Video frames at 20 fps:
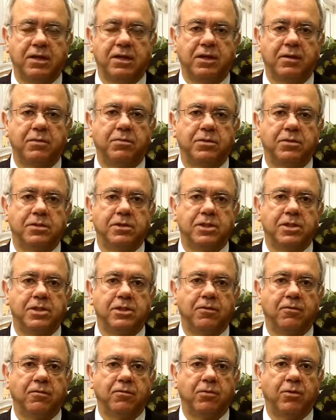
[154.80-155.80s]
Direct
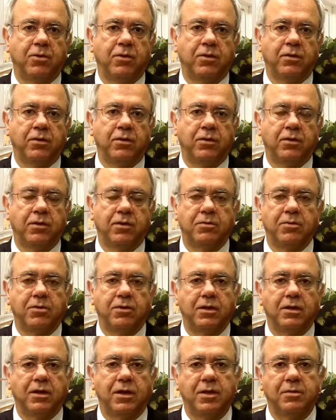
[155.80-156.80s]
deposition of monoclonal
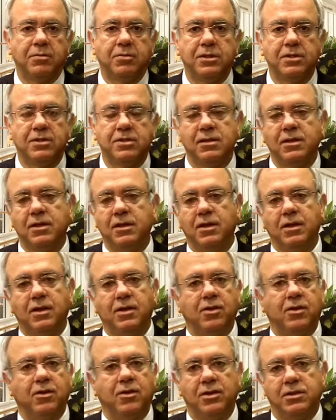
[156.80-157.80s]
immunoglobulins
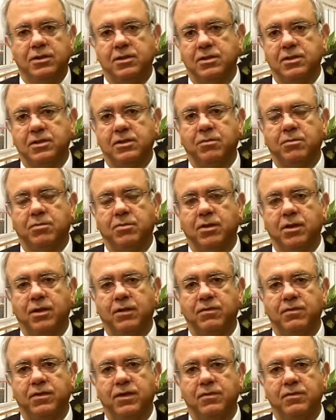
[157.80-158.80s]
causes a
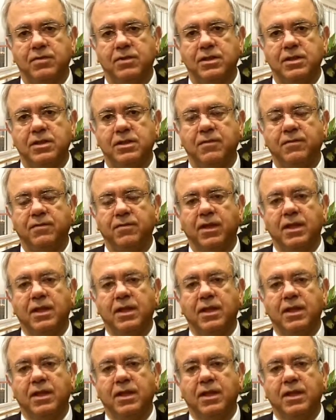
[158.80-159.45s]
proliferative G N.